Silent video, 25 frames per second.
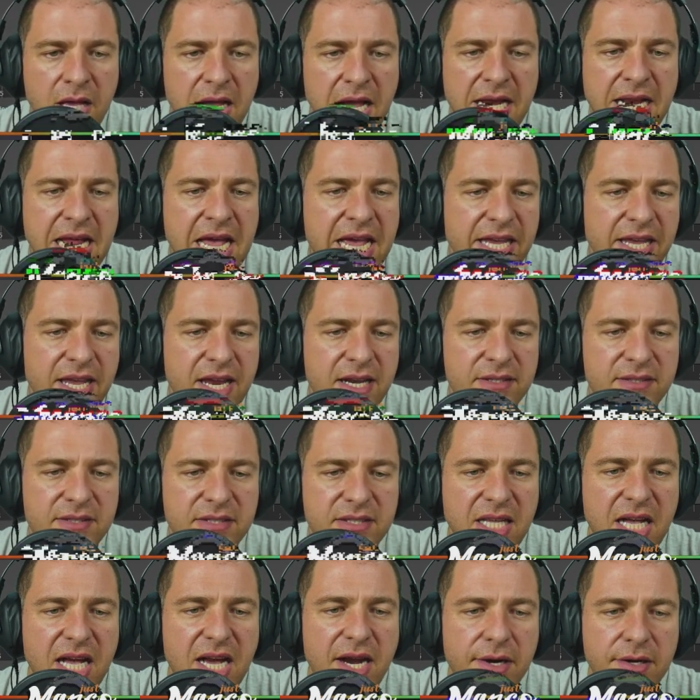and I can
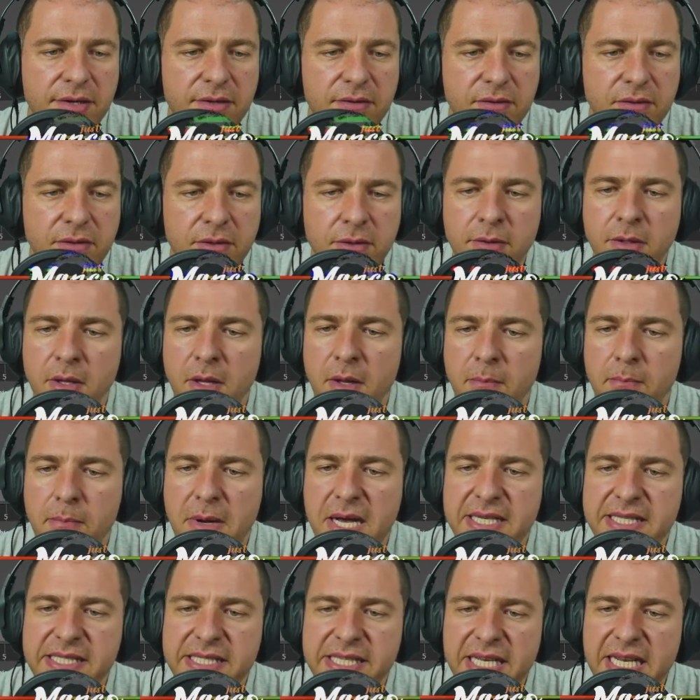start
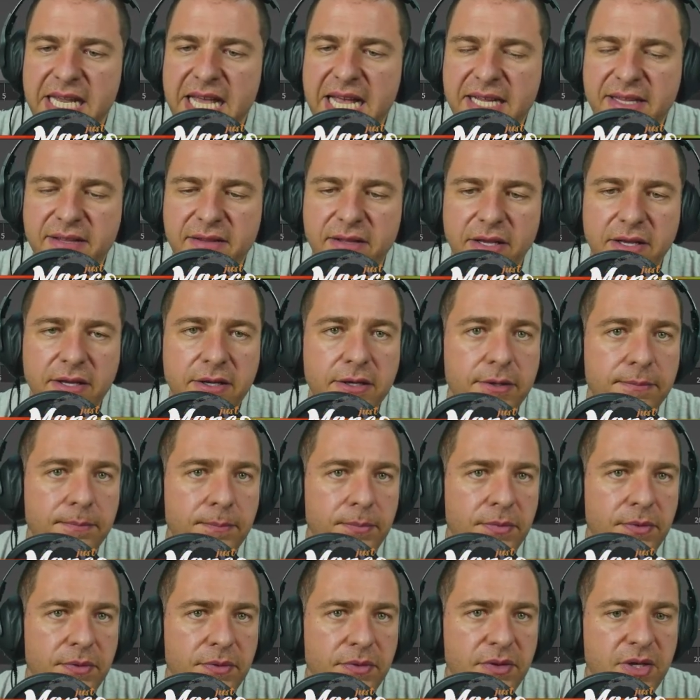by selecting
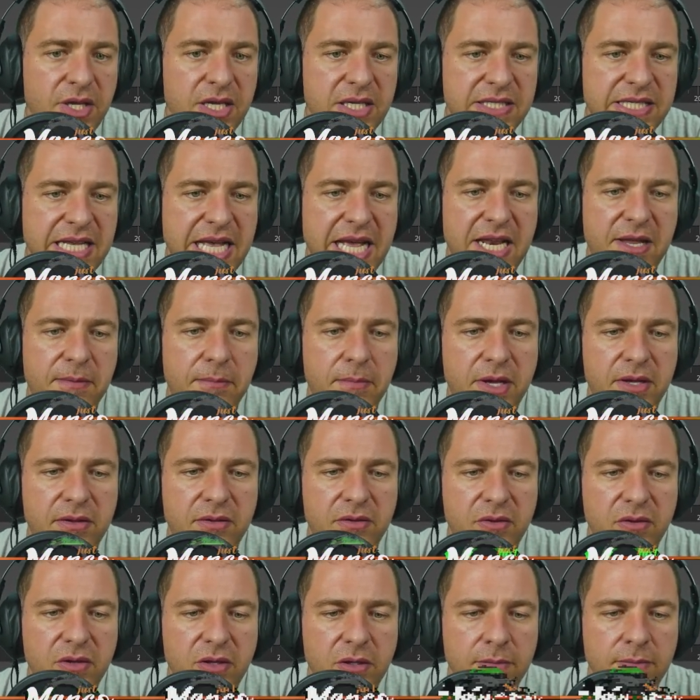this
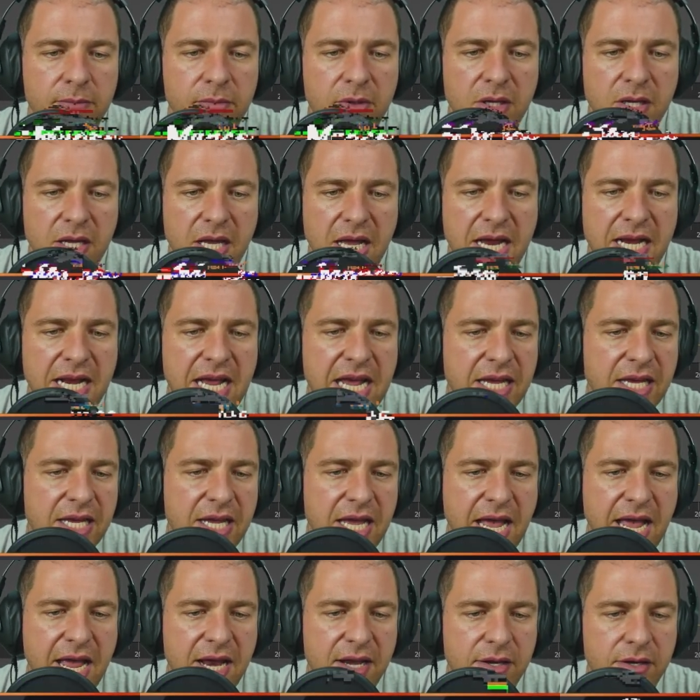element, and I
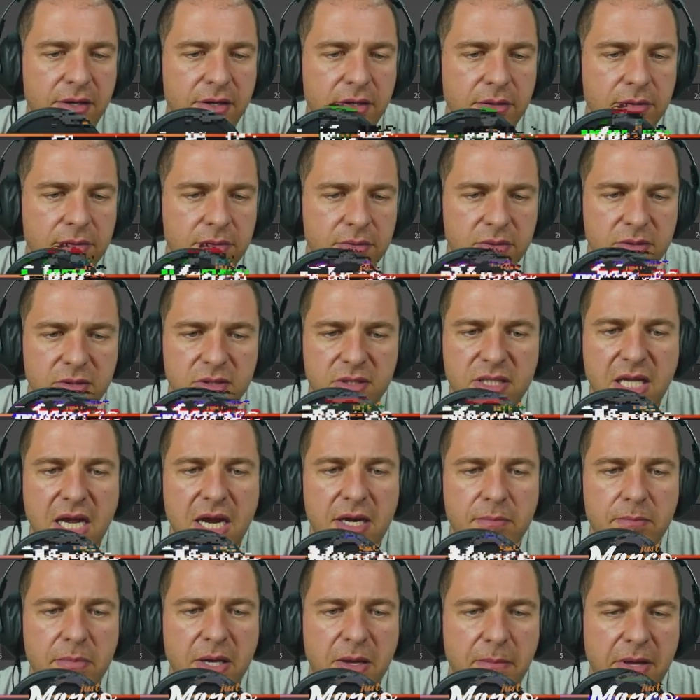can
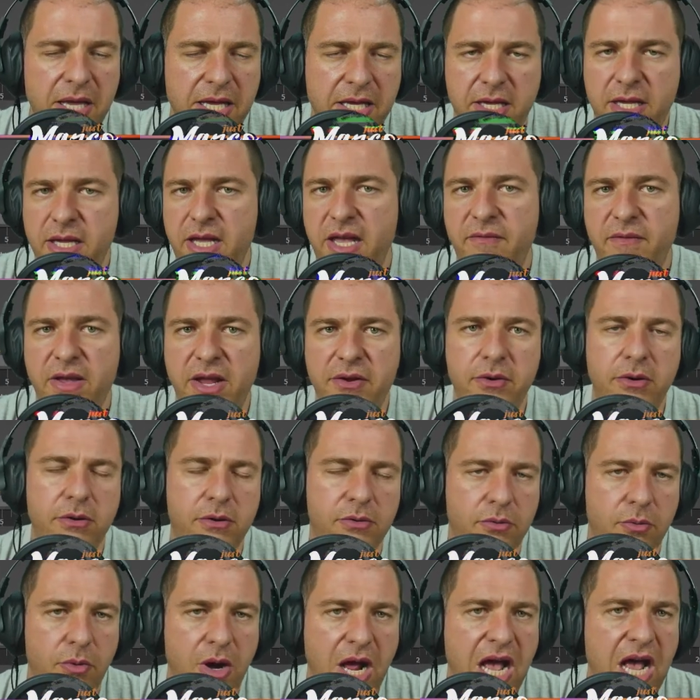start by making a
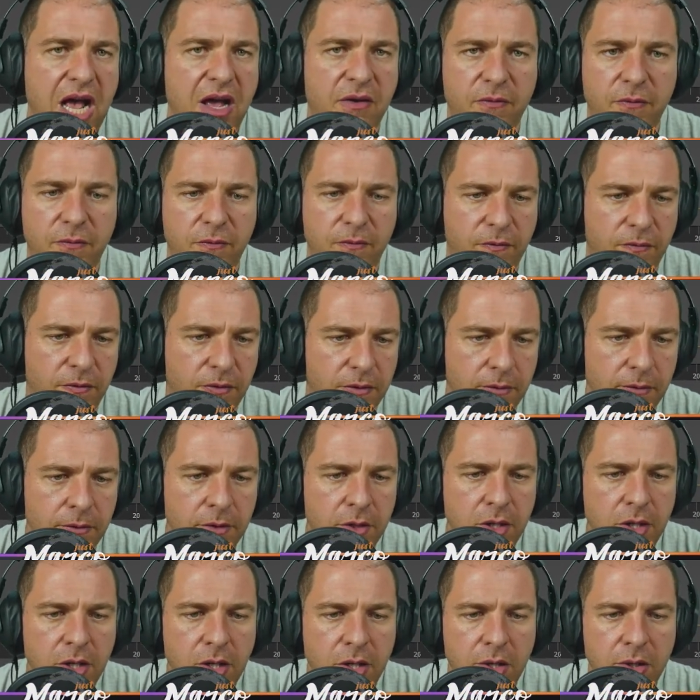very rough
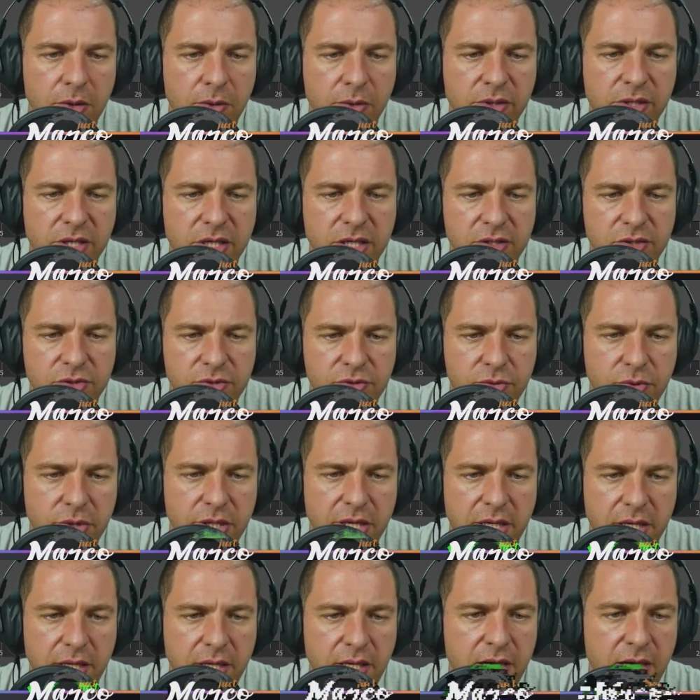looking
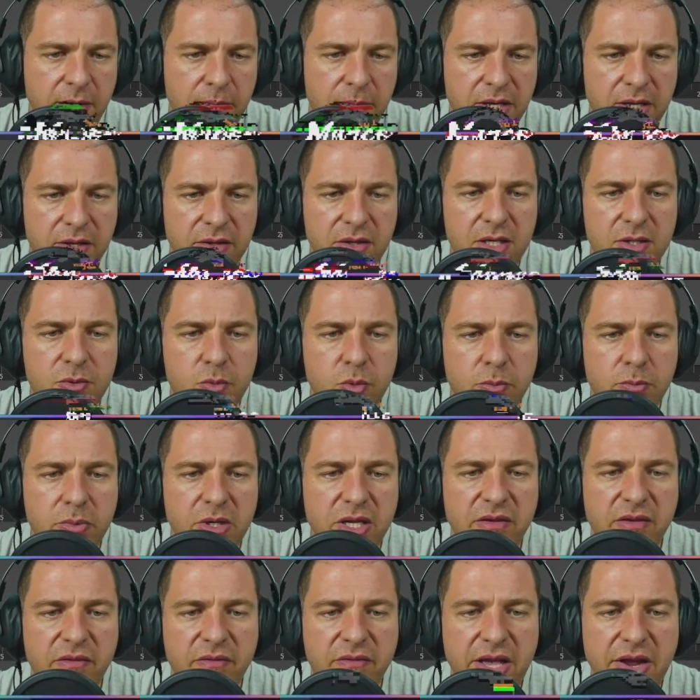tree. I mean, this would
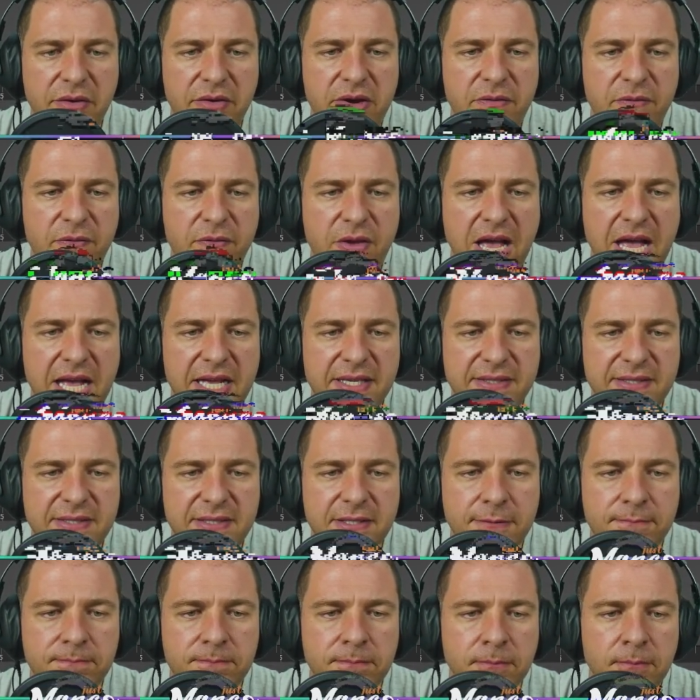be very fast